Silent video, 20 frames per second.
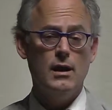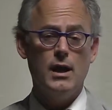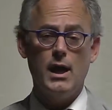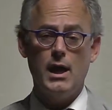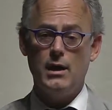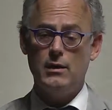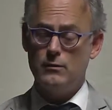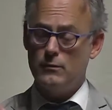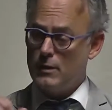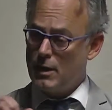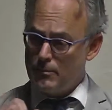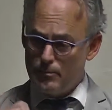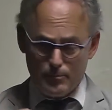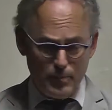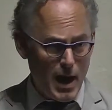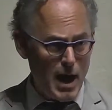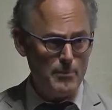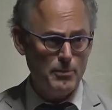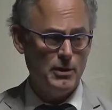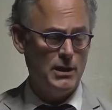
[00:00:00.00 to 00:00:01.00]
And they
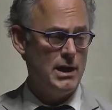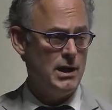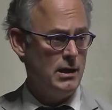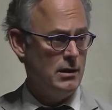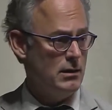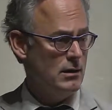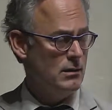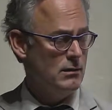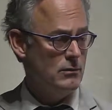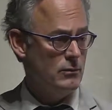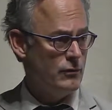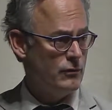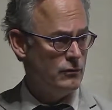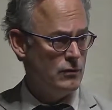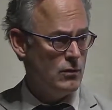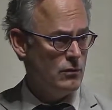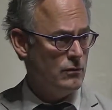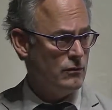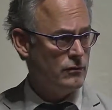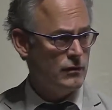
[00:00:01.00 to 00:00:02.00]
populated it with
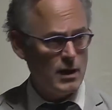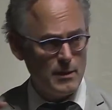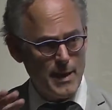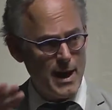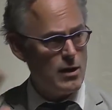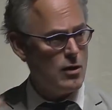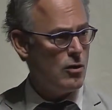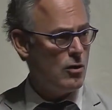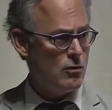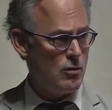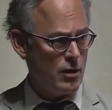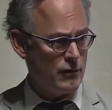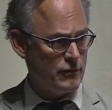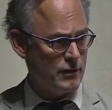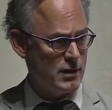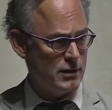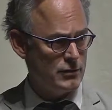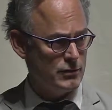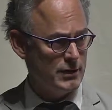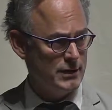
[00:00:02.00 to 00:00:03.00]
students, sent them out all across the
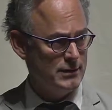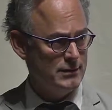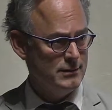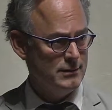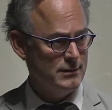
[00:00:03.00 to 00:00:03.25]
country.